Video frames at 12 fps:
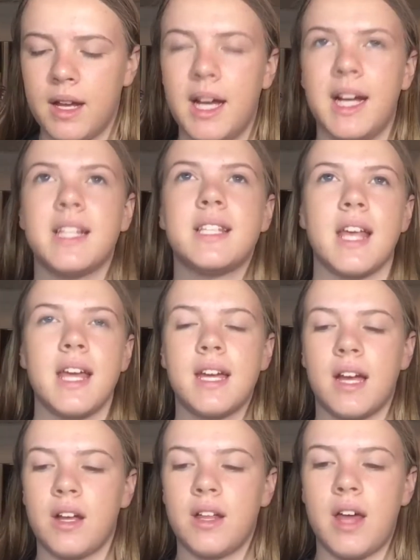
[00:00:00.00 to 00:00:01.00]
It's
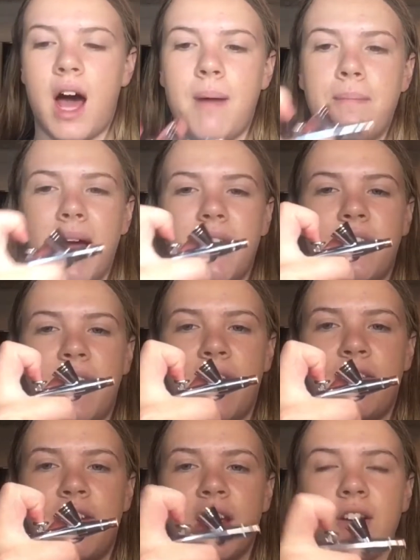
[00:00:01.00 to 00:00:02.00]
like my
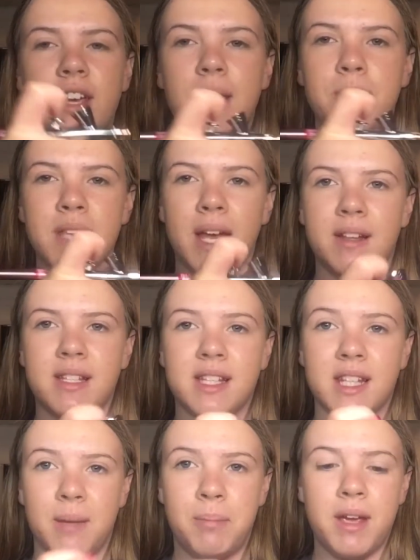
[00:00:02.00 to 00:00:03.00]
finger keeps like
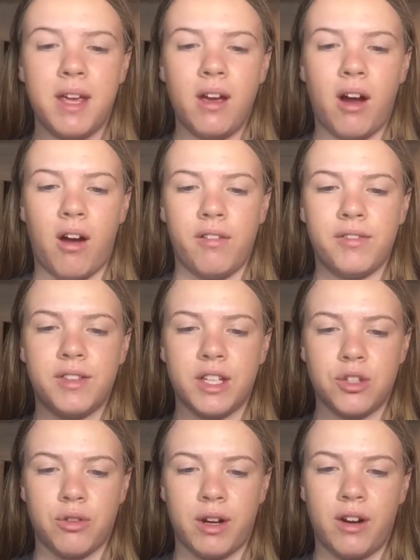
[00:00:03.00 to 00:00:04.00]
slipping off the
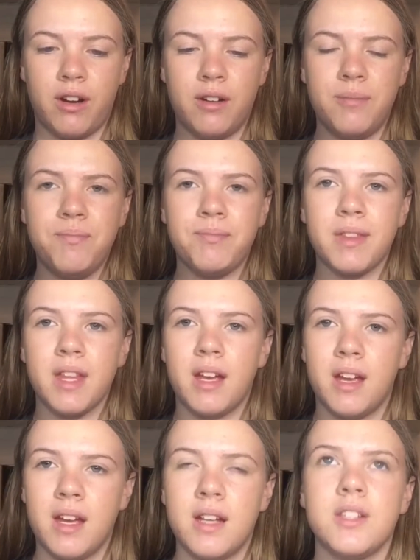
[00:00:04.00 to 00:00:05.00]
trigger.
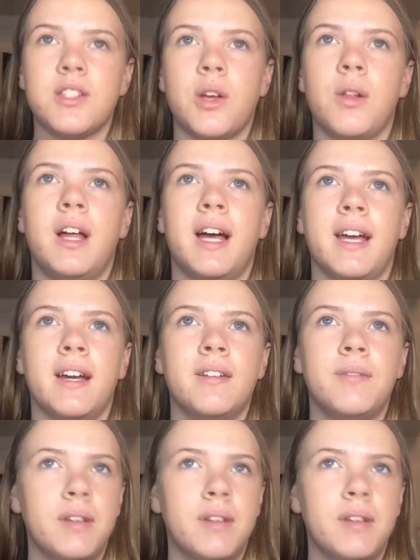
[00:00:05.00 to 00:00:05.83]
So like